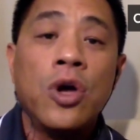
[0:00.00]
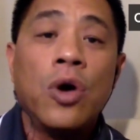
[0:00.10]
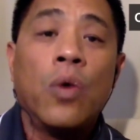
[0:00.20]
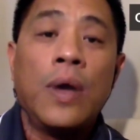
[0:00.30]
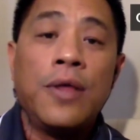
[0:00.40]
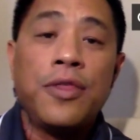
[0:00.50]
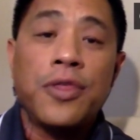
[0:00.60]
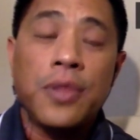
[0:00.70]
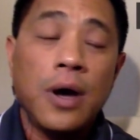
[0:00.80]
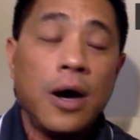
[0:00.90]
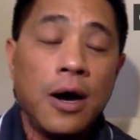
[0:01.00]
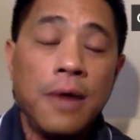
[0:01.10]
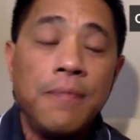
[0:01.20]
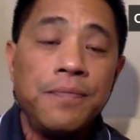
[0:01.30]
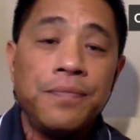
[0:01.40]
with
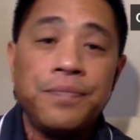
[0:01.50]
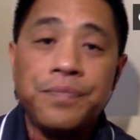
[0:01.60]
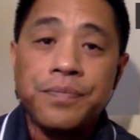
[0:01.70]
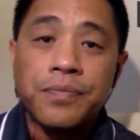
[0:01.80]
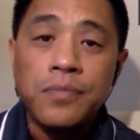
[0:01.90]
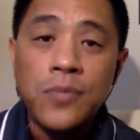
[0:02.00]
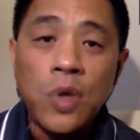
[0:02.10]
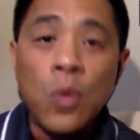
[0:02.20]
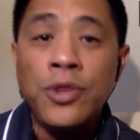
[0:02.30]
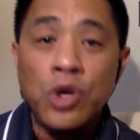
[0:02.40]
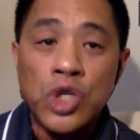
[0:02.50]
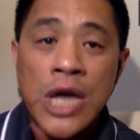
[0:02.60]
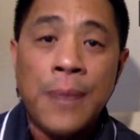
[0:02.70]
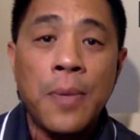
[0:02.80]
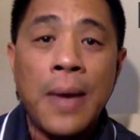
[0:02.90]
your
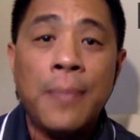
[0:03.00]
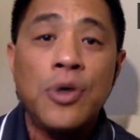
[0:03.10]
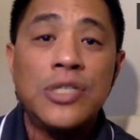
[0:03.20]
chapter members